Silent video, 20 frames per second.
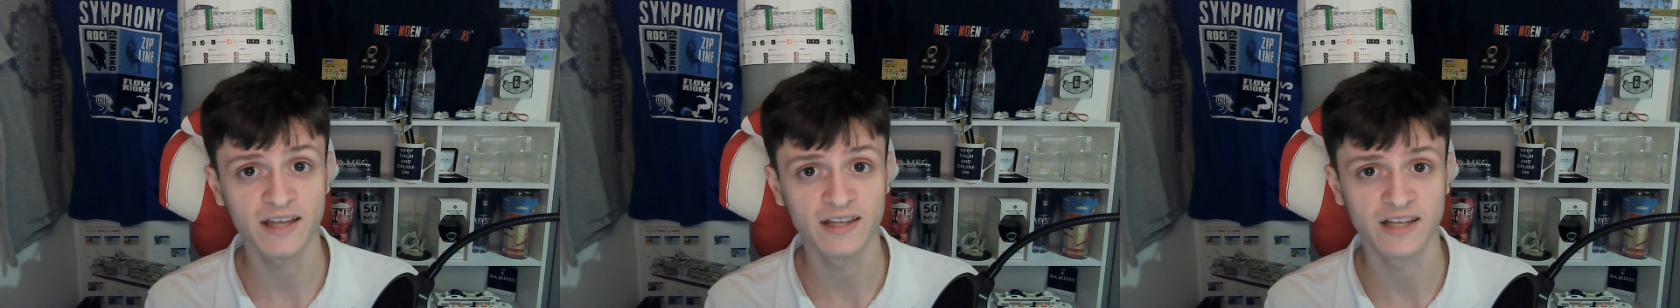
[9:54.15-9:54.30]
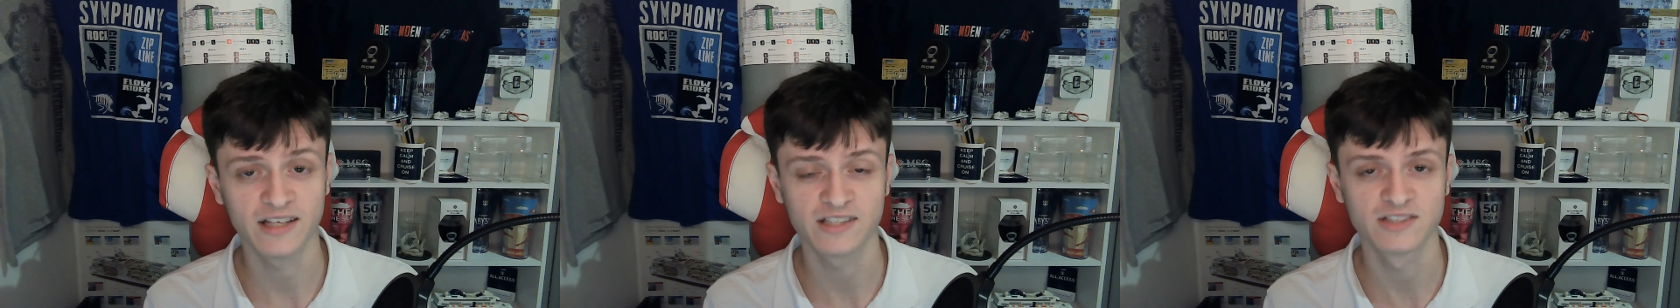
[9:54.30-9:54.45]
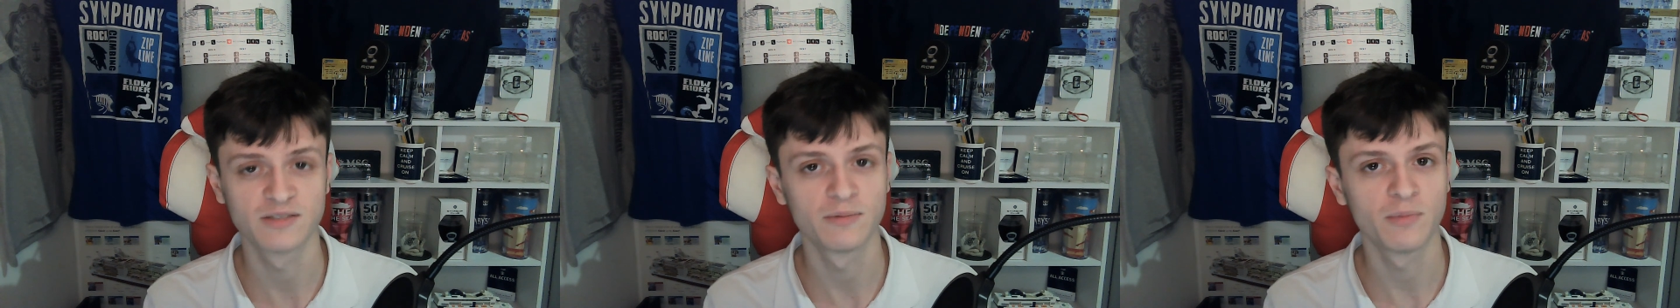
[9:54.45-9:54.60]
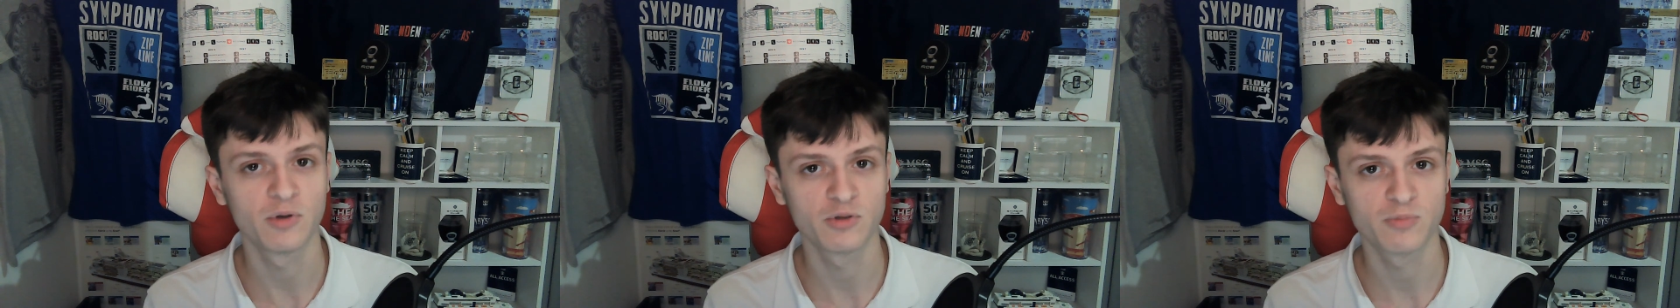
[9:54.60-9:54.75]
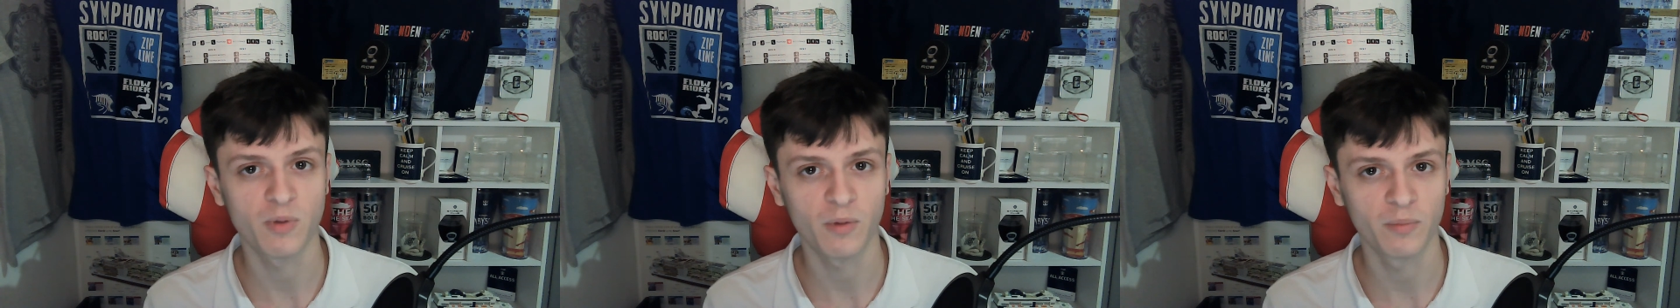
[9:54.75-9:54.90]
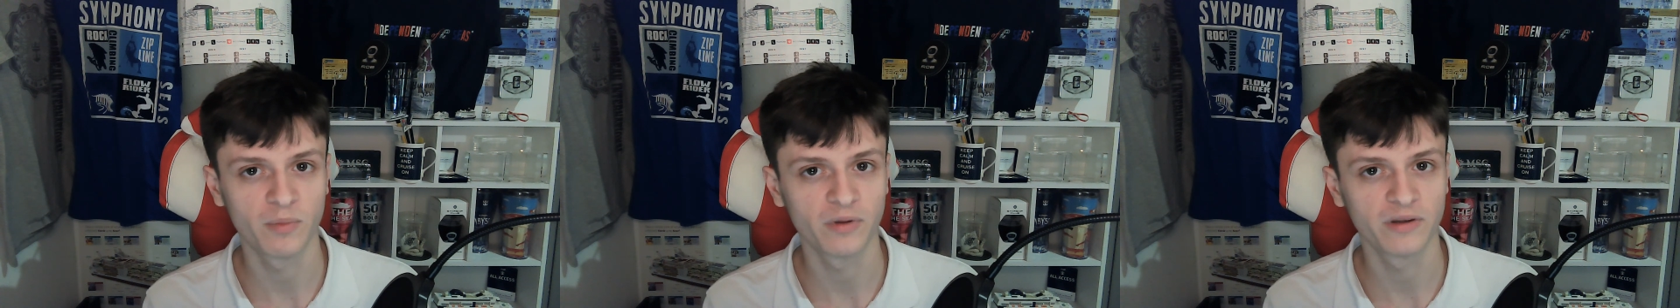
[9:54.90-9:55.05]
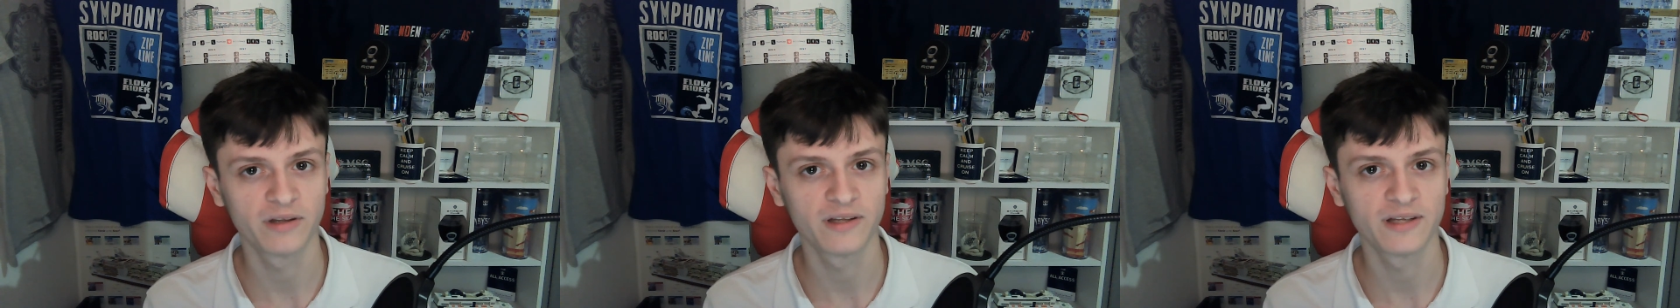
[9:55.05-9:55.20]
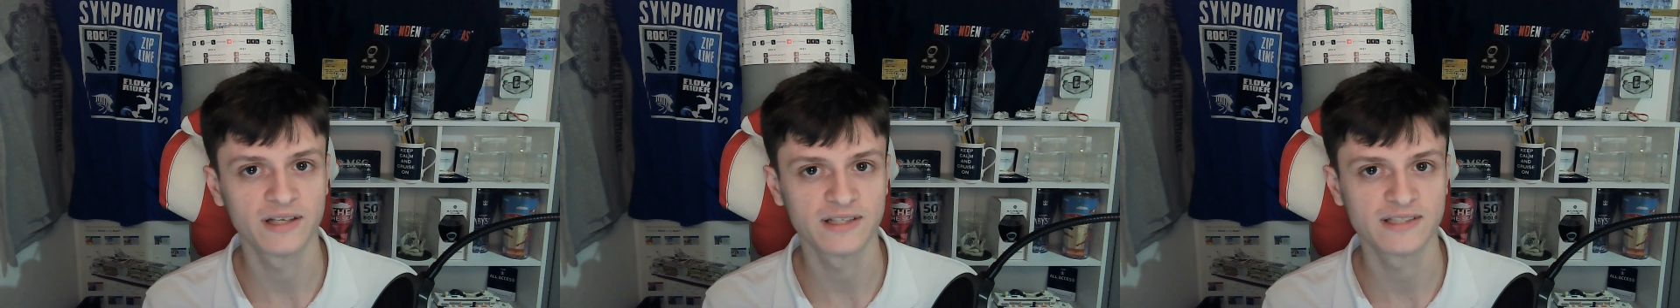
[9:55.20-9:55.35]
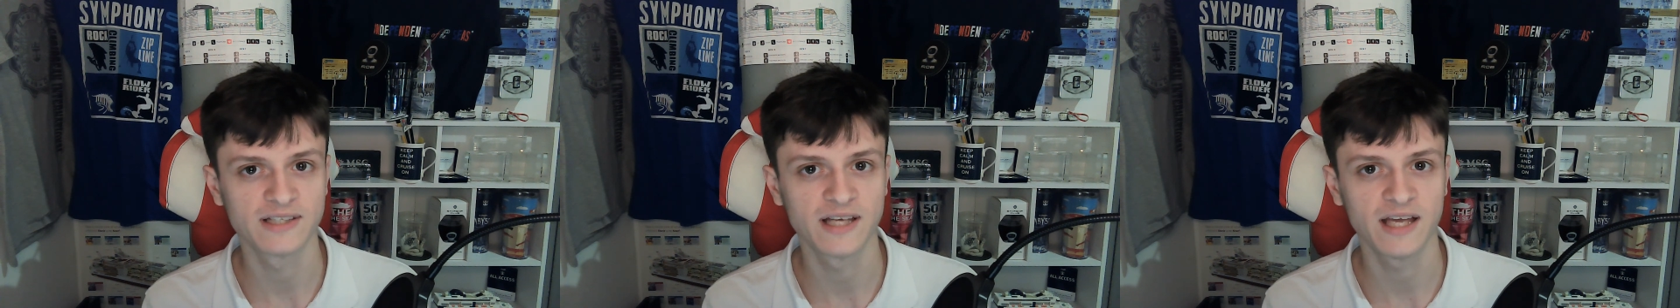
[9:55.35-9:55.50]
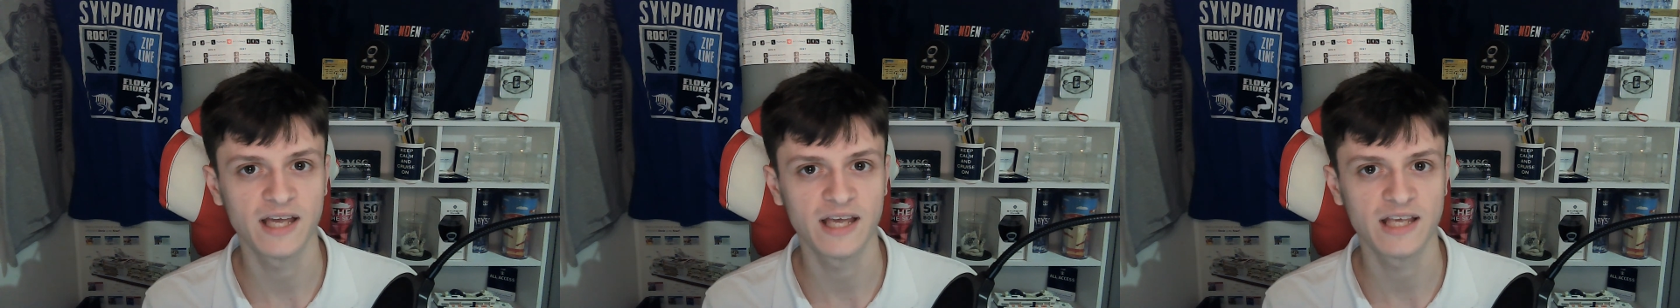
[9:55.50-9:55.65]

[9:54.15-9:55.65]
That's the most popular thing that's there.